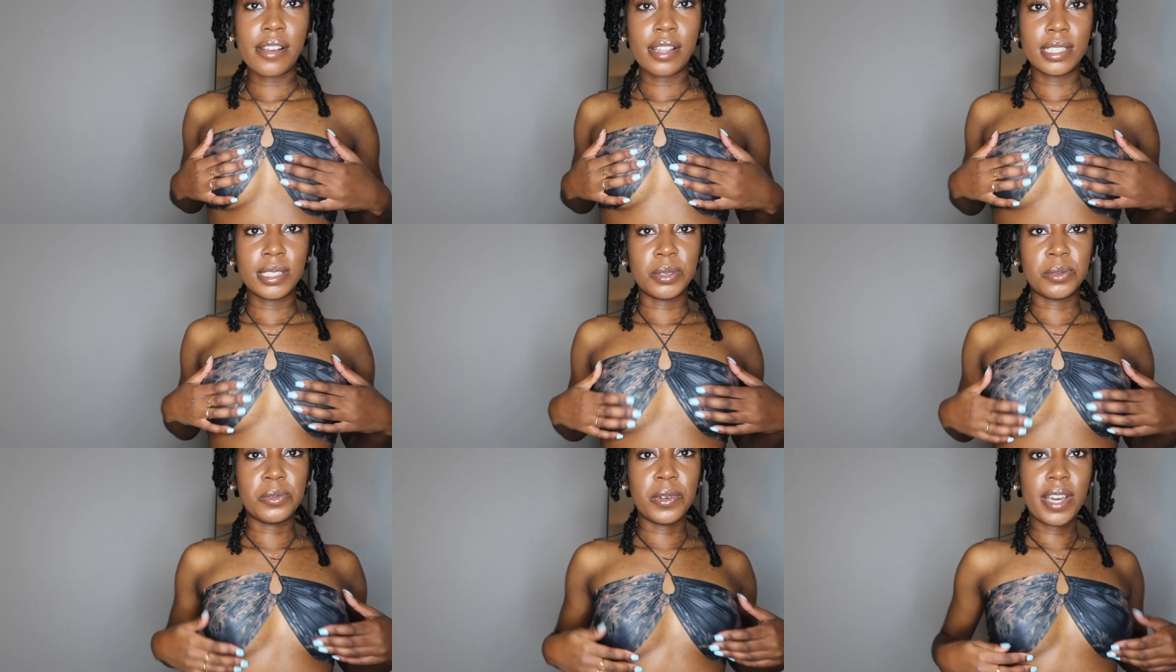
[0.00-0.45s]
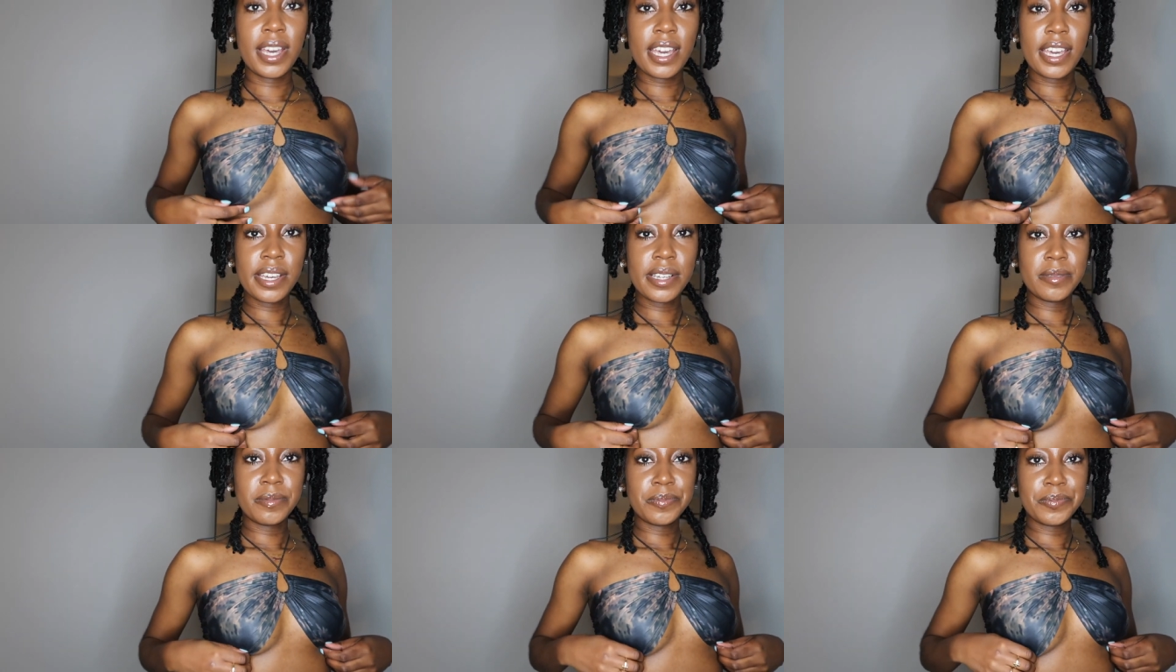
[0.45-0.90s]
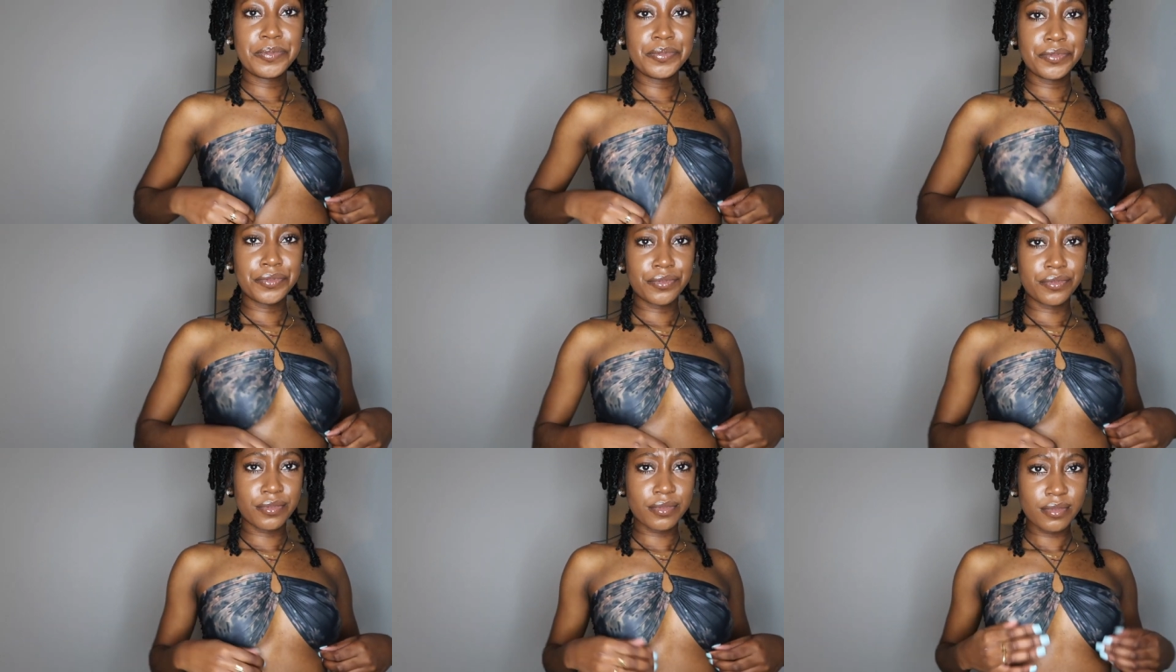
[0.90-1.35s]
I'm like, what?
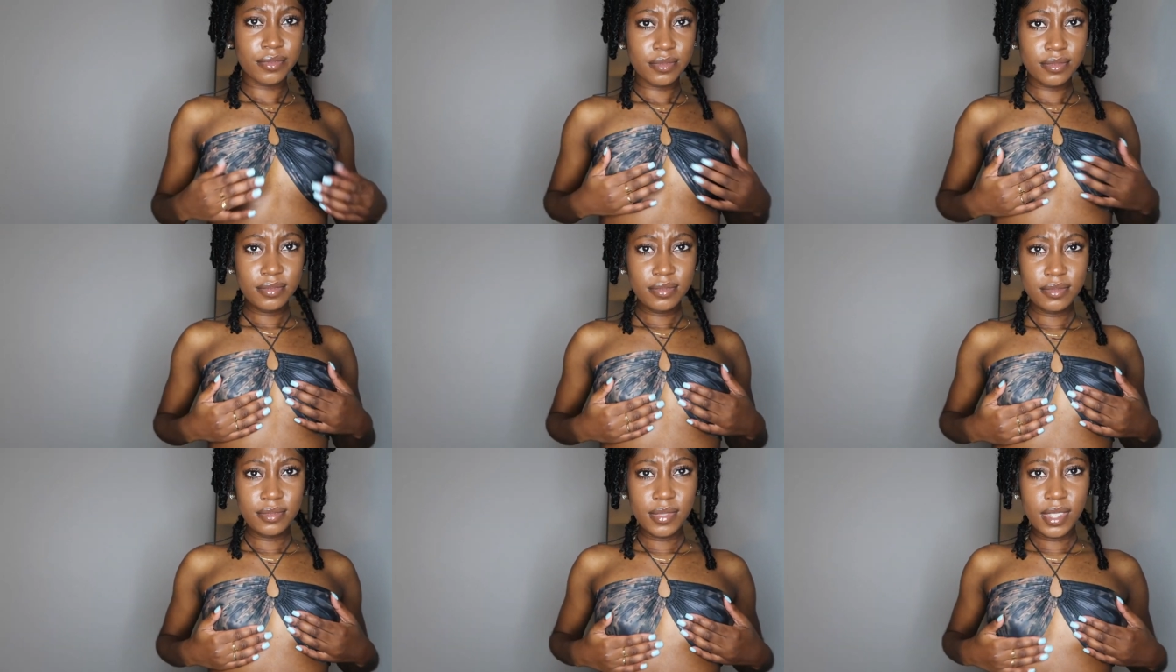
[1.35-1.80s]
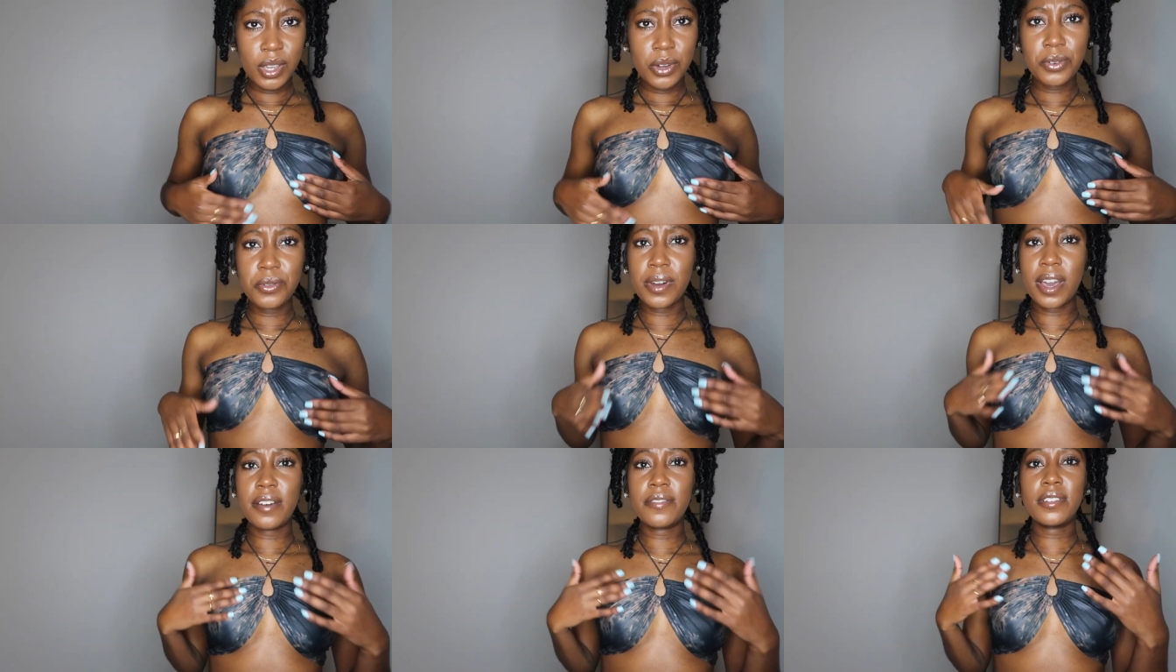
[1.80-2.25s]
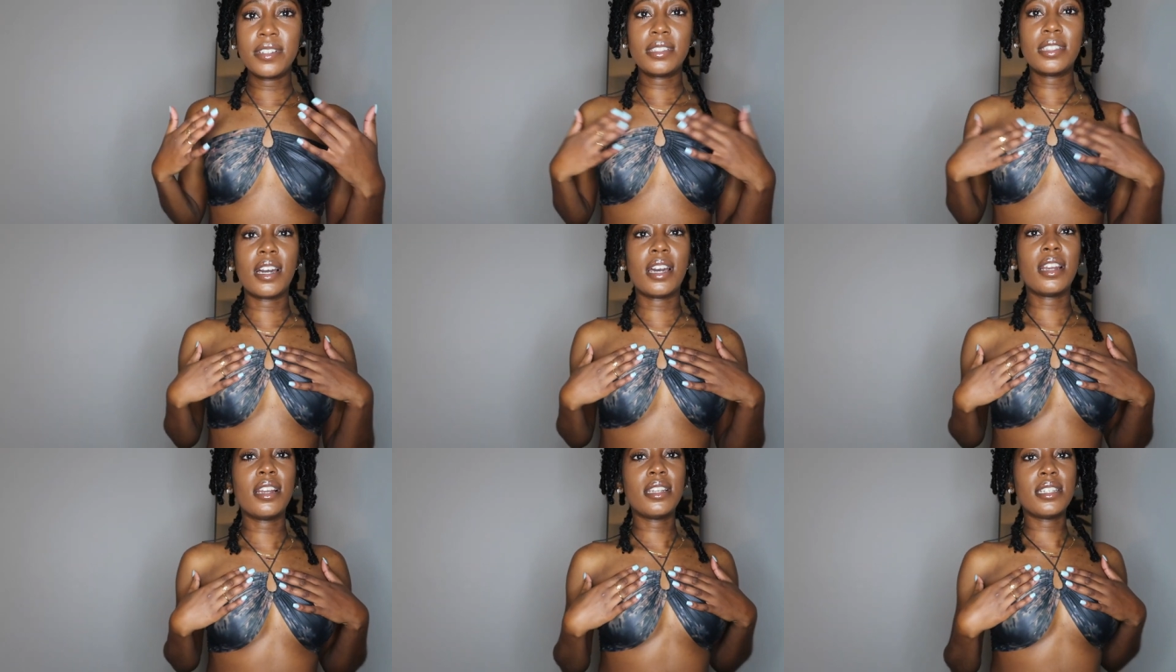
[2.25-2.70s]

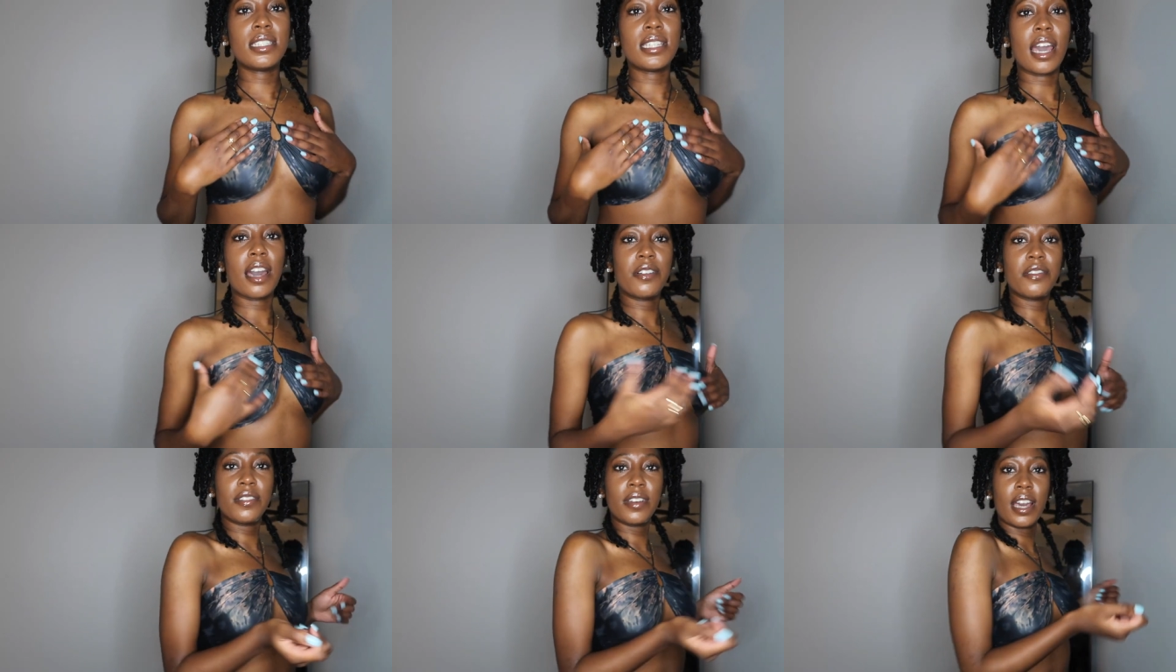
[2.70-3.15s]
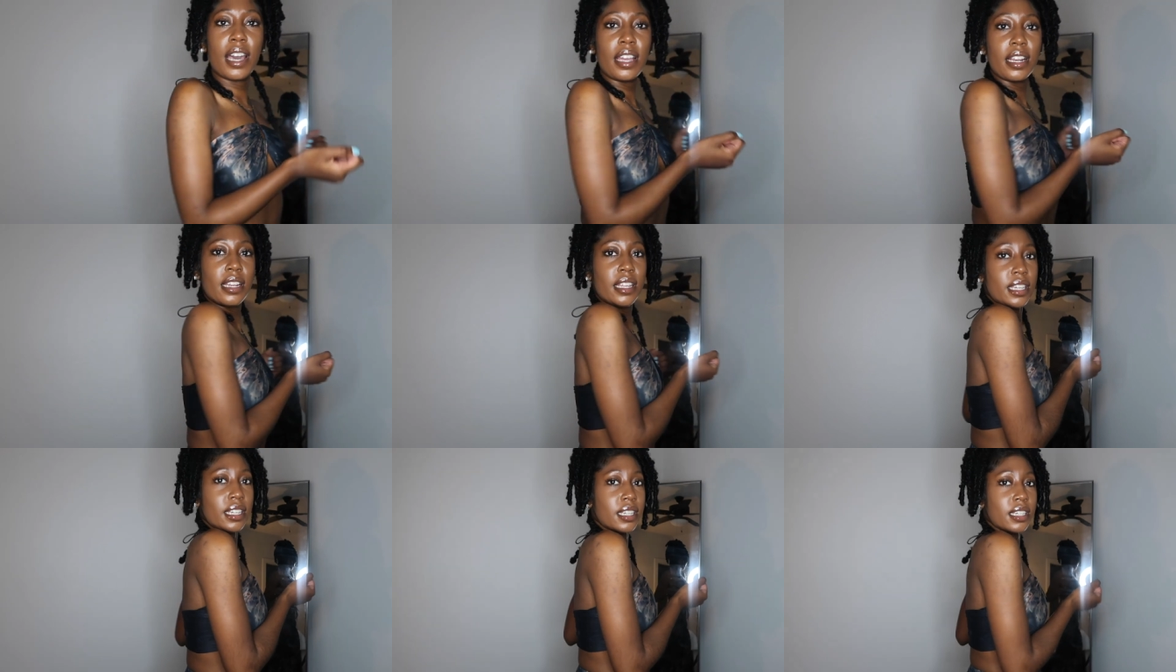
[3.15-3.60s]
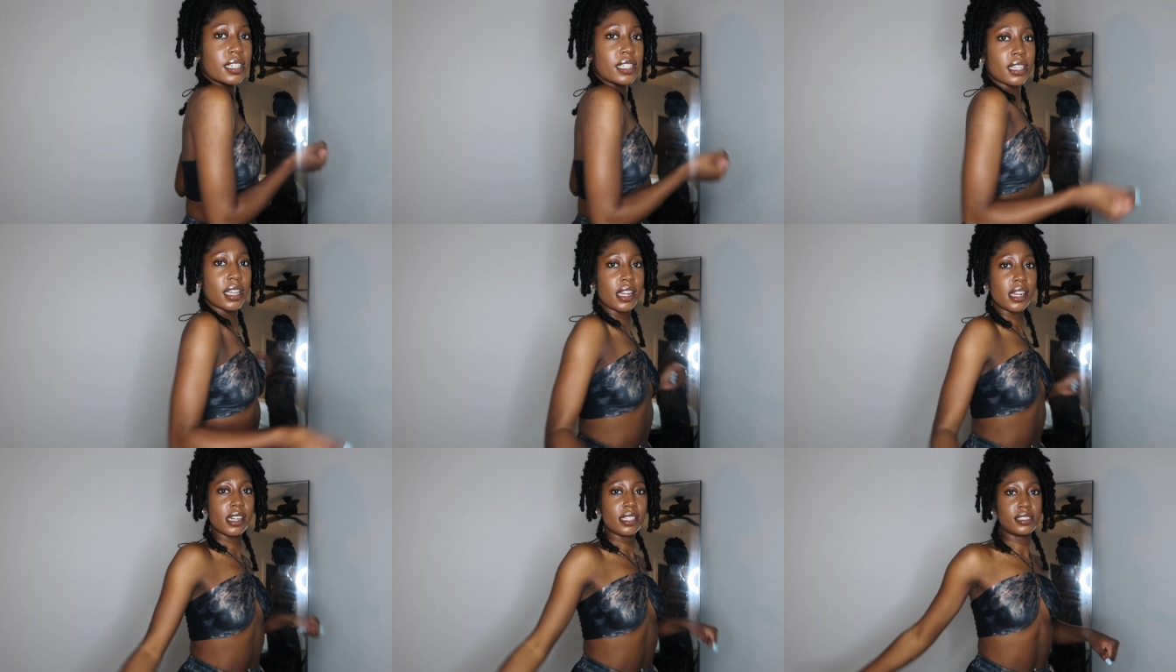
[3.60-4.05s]
Whoever thought of this outfit
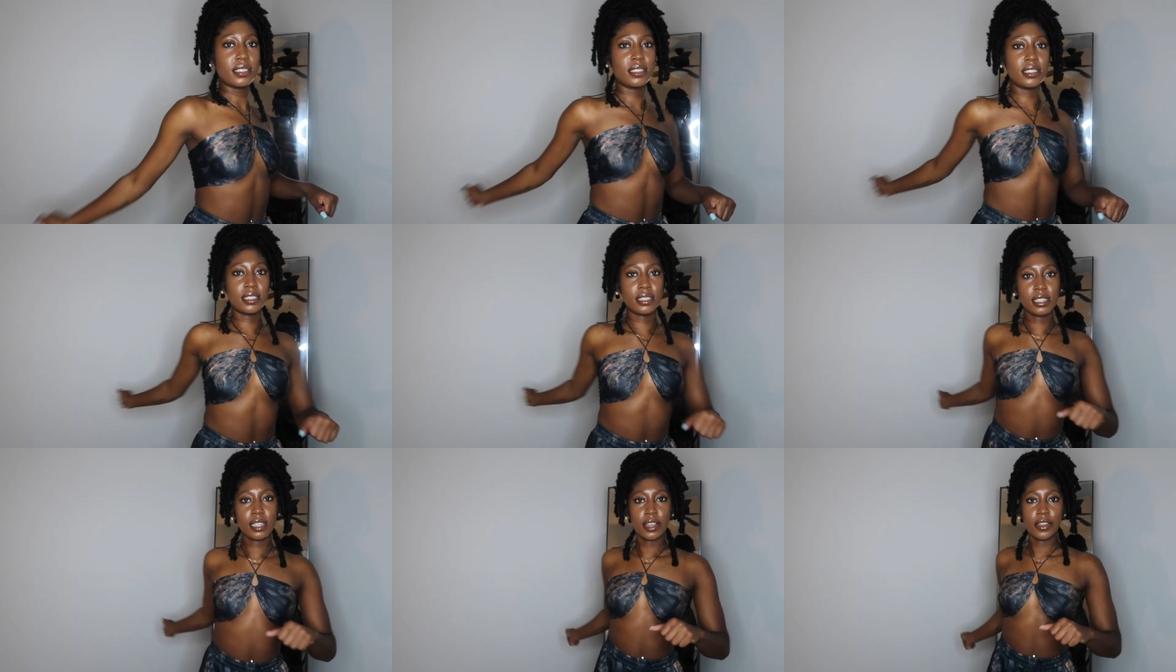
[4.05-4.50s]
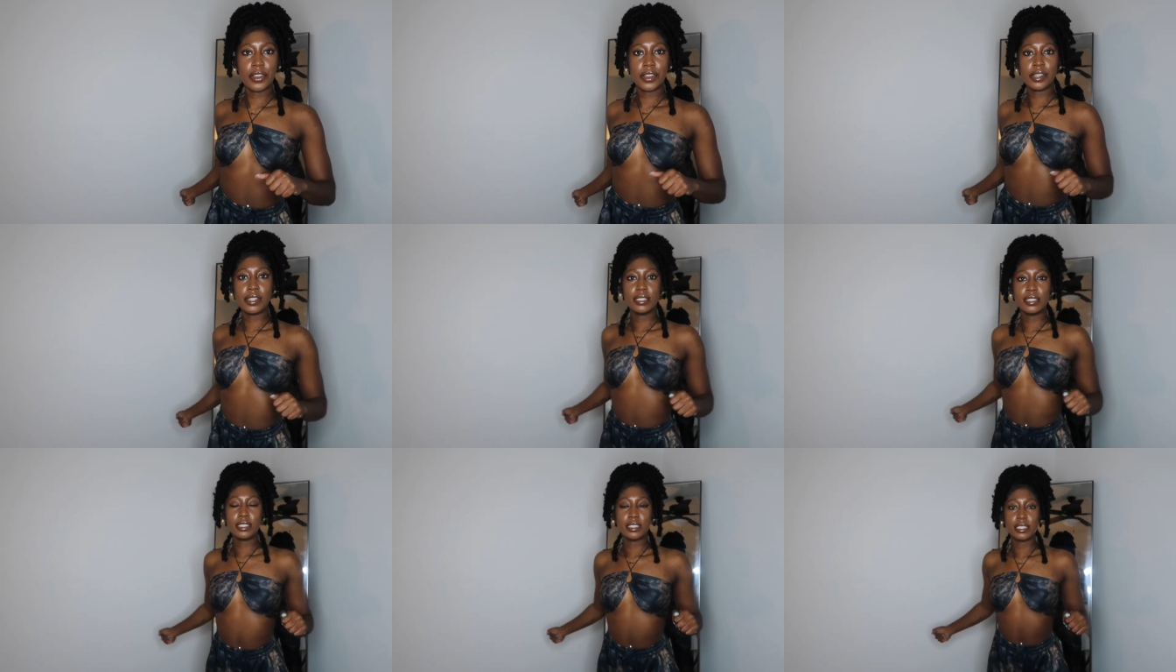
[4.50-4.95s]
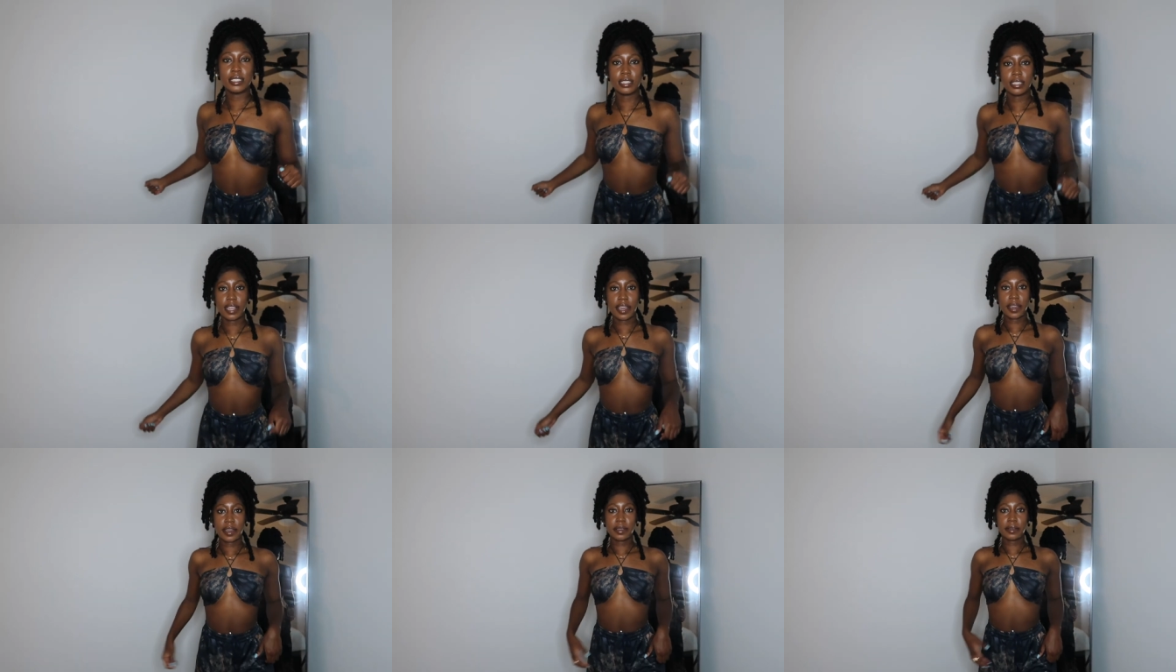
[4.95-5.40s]
idea,
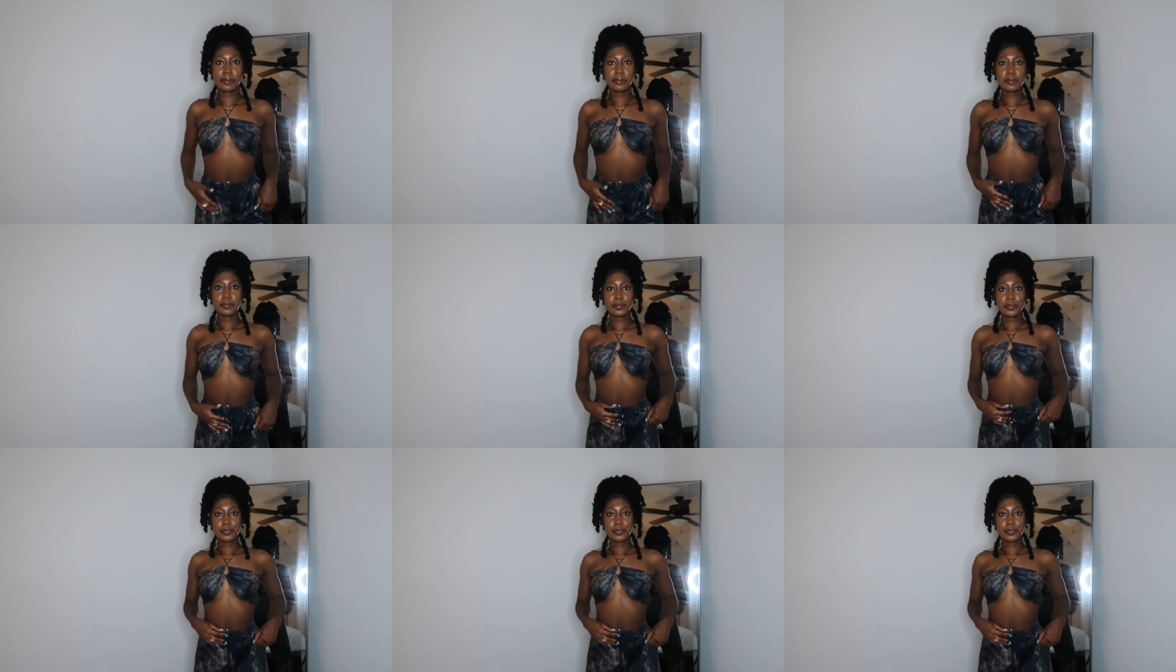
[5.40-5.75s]
snap.